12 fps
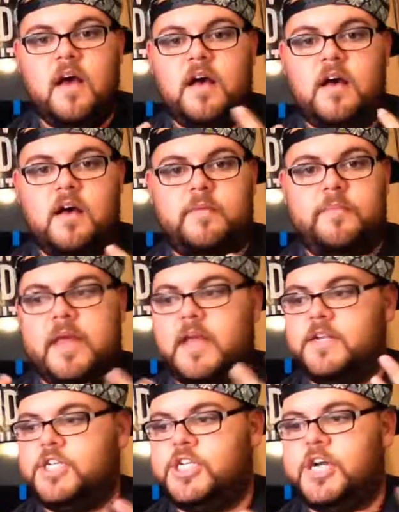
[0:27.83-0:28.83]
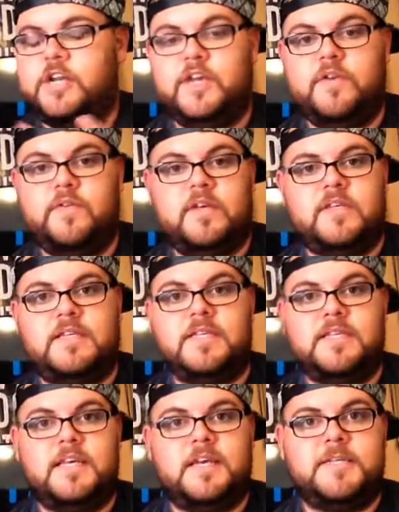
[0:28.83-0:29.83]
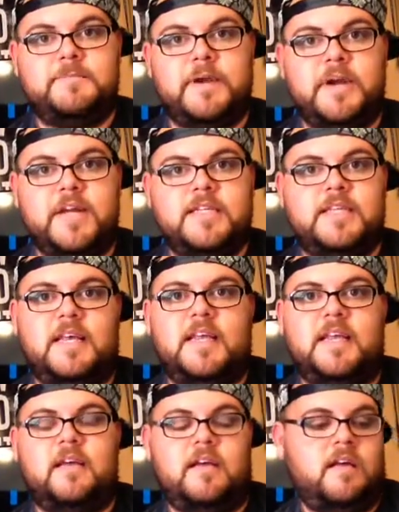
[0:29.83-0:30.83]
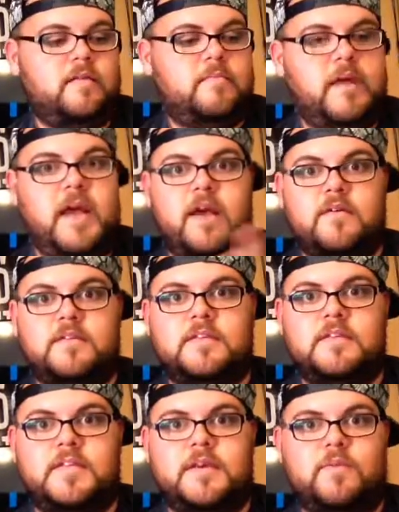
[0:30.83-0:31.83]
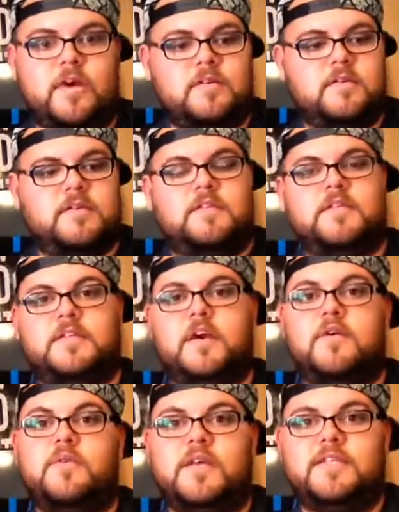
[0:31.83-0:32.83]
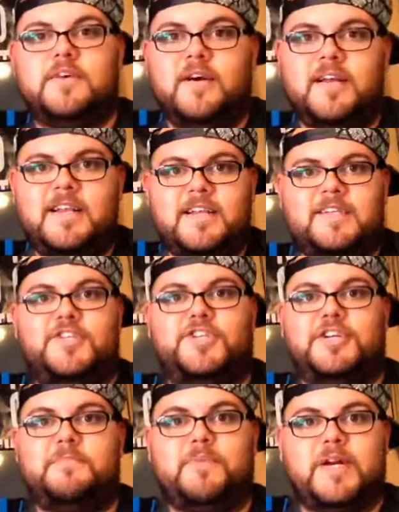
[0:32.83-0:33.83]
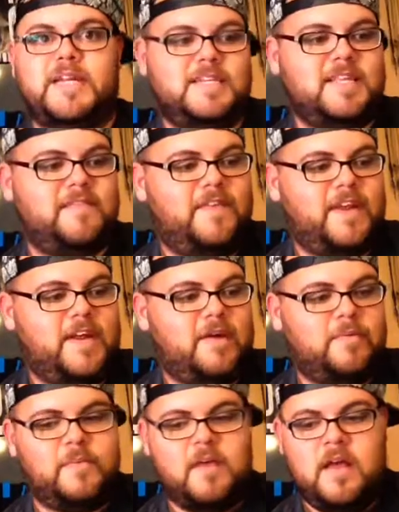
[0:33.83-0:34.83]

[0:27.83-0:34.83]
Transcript: and sharing you the Scentsy experience and how Scentsy works. So let's go ahead and jump right into the video.